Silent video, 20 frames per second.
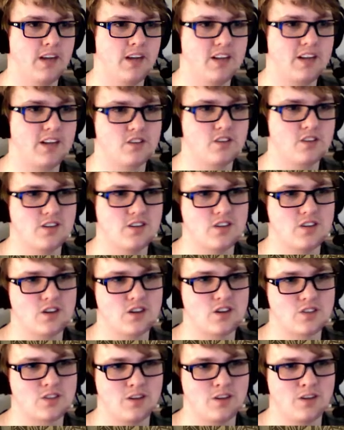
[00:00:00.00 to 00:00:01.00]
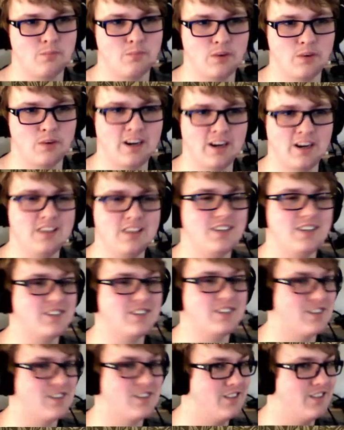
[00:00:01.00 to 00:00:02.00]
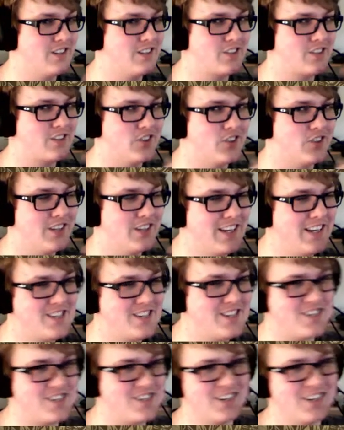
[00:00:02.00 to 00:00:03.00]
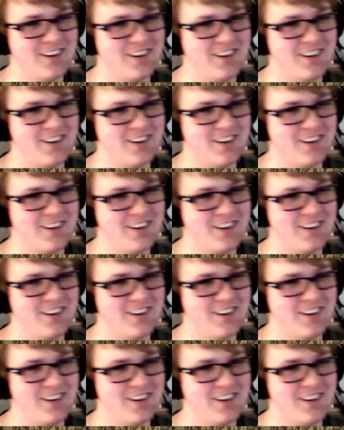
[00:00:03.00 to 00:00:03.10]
excellent Dulcian brandy served at his coronation.